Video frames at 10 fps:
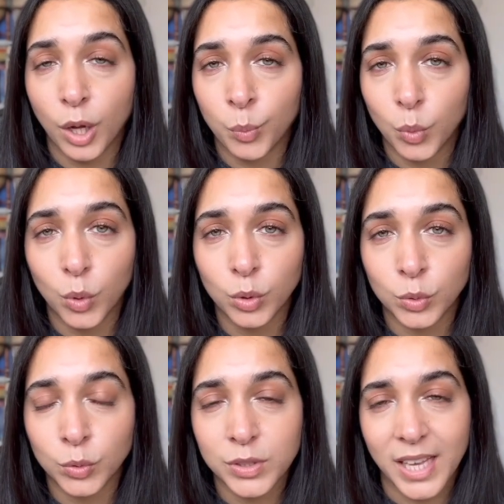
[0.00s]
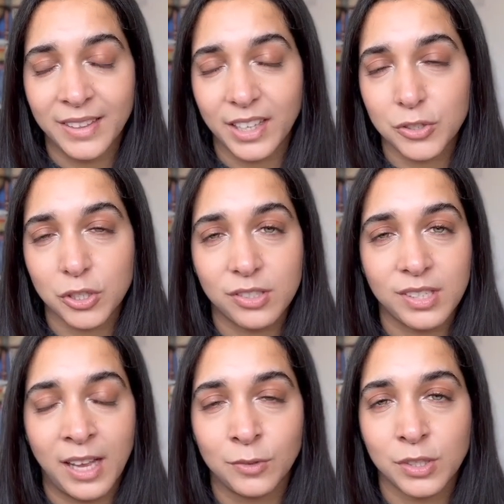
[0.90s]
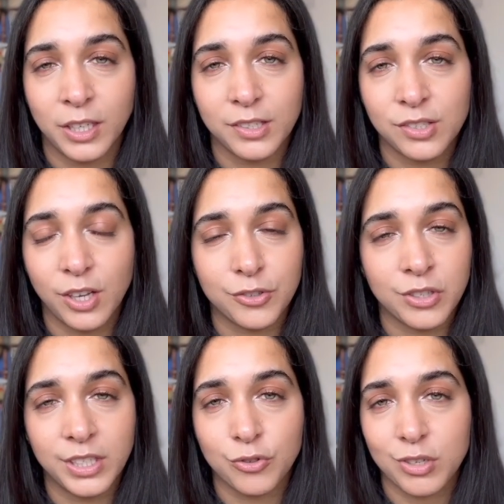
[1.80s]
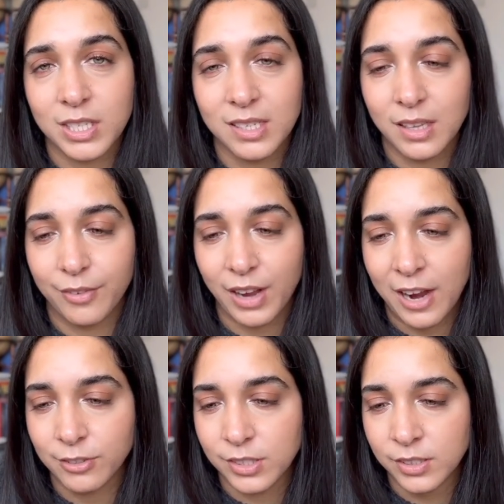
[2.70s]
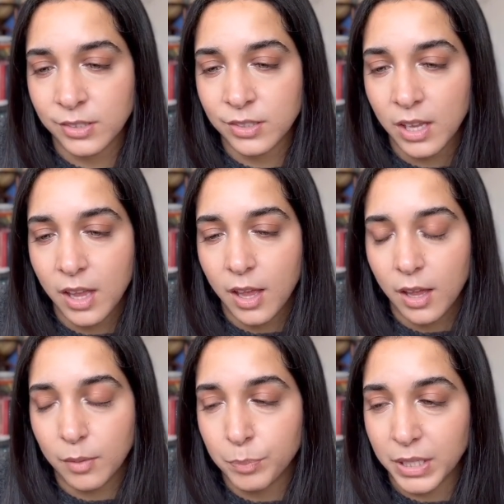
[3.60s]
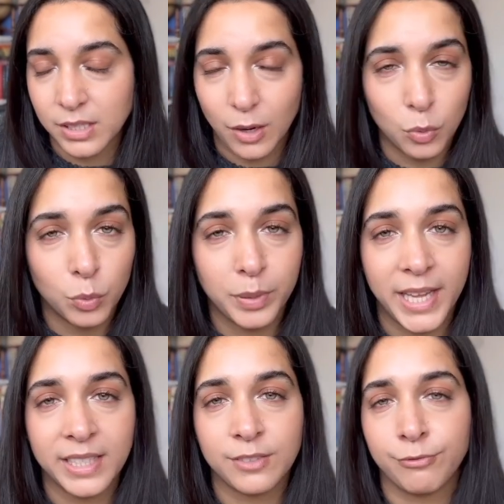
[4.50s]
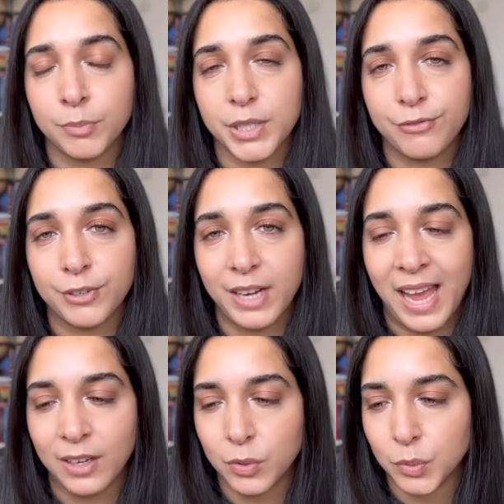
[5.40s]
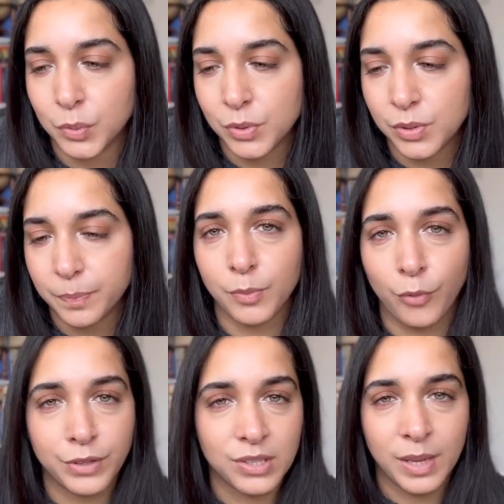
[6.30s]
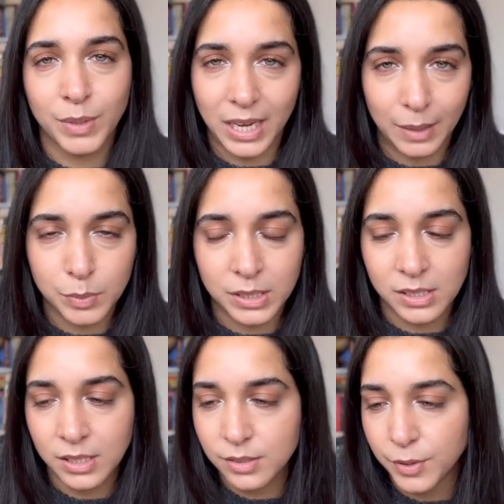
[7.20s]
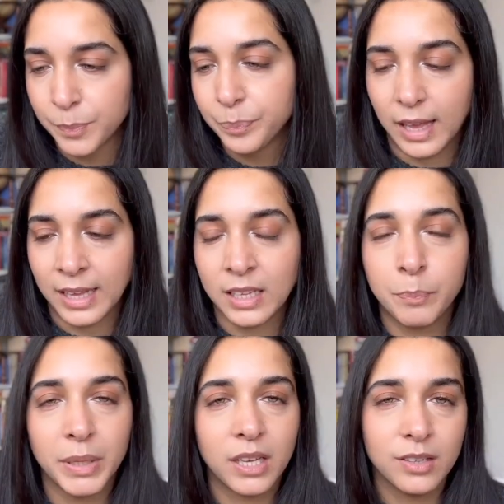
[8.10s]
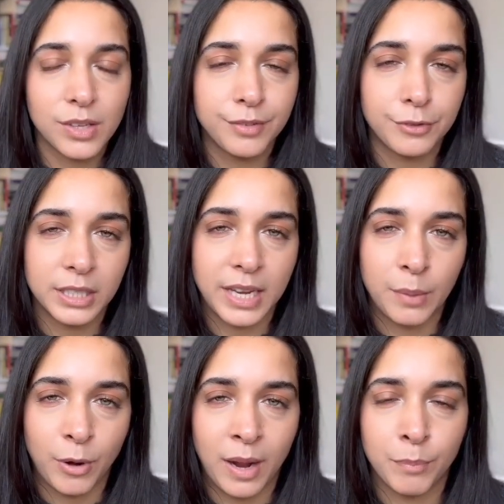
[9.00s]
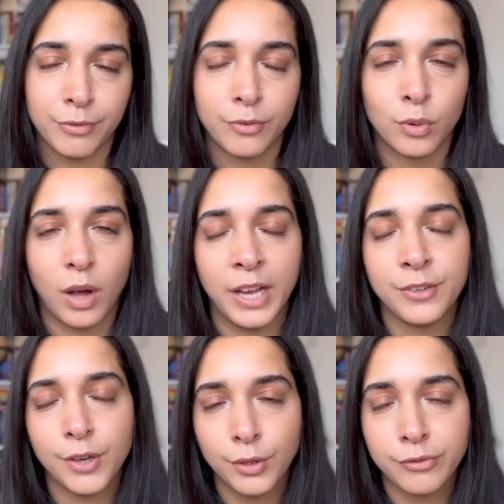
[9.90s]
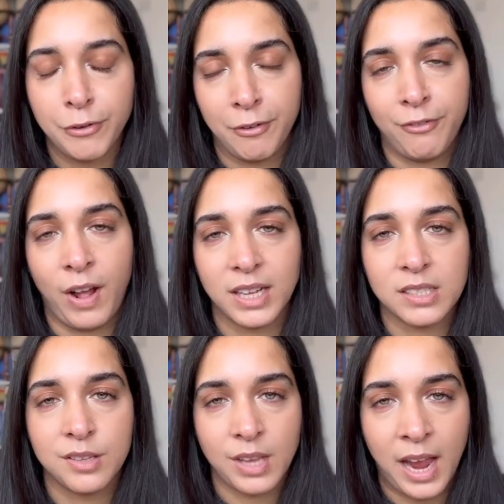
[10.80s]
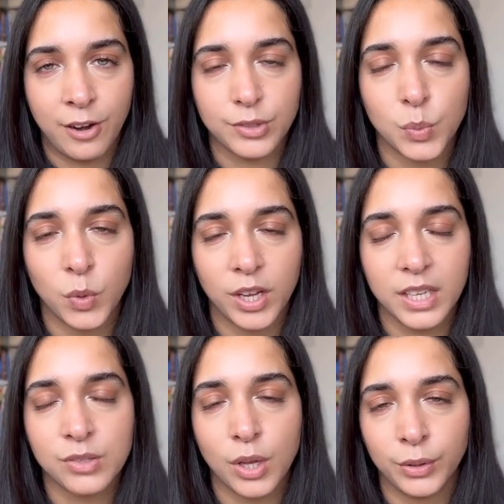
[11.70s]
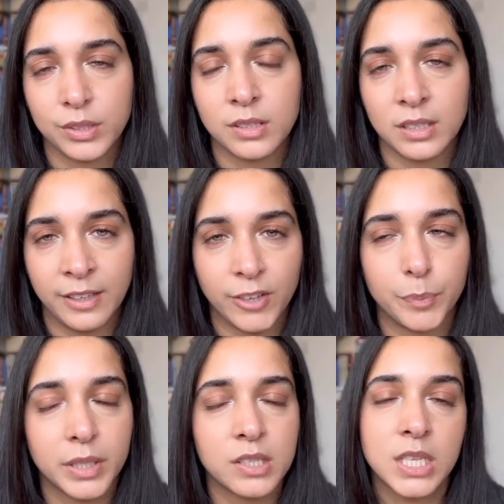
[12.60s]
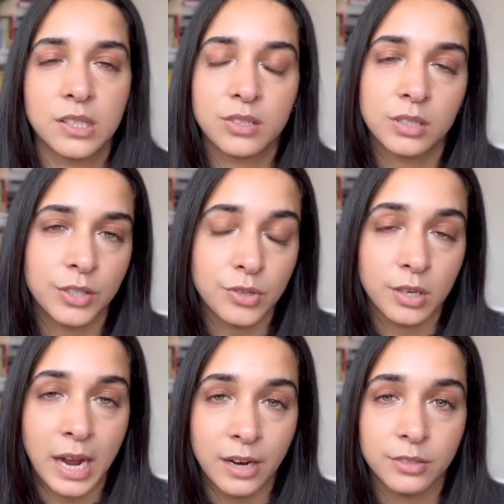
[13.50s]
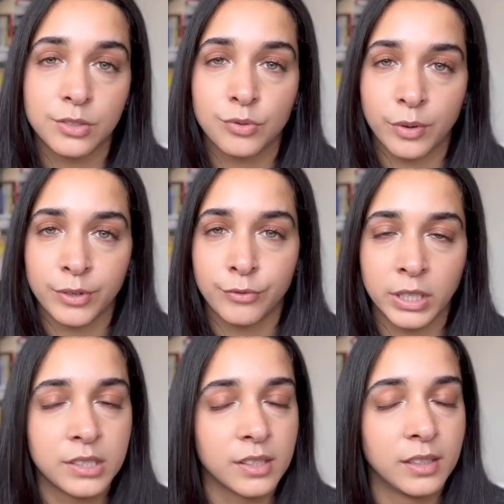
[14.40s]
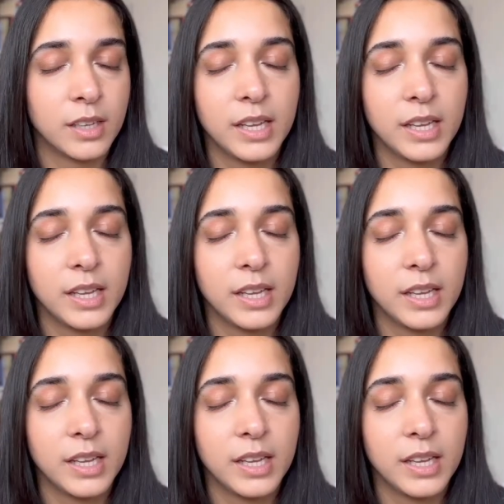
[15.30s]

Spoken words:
a warlord, and that just sounds like such an interesting set of characters because they're all playing from different angles. of the same collapsing system. And because I've read Abraham before, I know for a fact his character work is going to deliver, because he is such a character-driven writer.